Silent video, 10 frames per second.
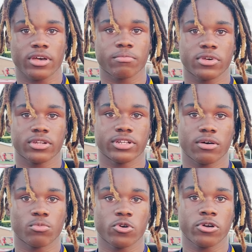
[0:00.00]
I'm getting a lot
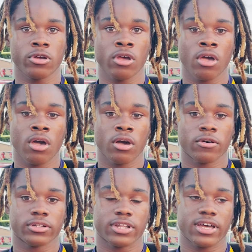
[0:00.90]
more.
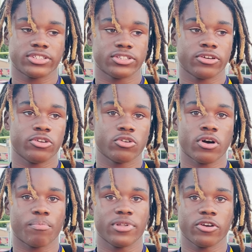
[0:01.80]
Last year,
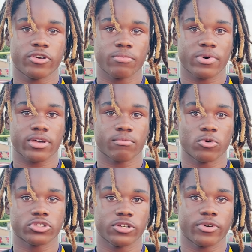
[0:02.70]
I played running back,
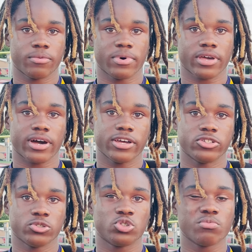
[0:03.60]
mostly running back. I didn't
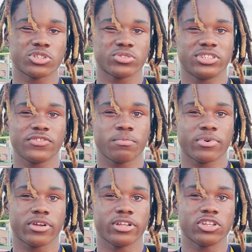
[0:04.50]
do too much receiver,
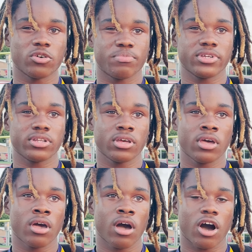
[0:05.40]
but a little bit.
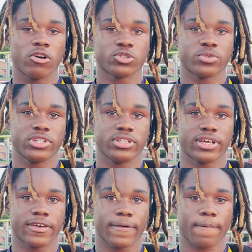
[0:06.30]
I was really
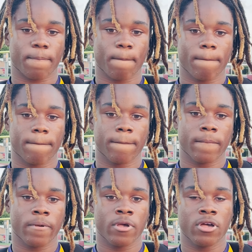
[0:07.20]
like
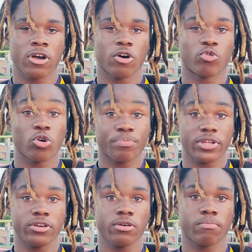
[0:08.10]
a role
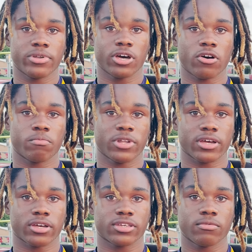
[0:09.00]
player, but now I'm like
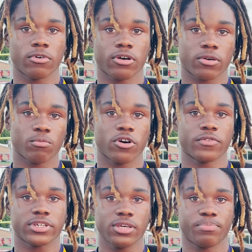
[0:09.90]
more of
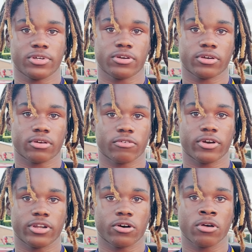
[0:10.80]
a key player
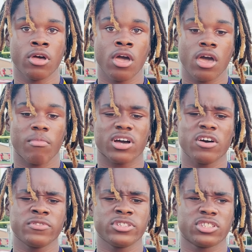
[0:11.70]
right now. And my
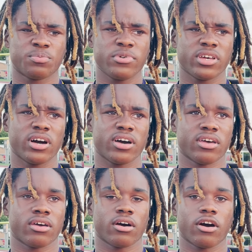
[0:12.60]
confidence is pretty
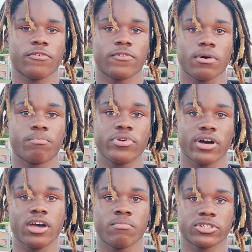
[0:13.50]
high. I'm pretty
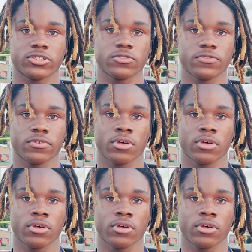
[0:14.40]
high on myself.